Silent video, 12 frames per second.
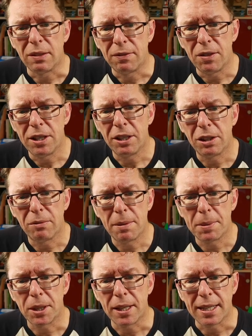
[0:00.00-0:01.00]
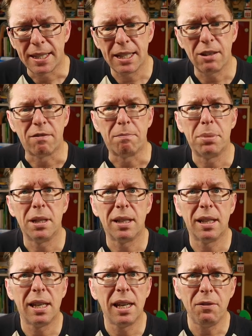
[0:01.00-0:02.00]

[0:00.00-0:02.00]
to find on the website itself, but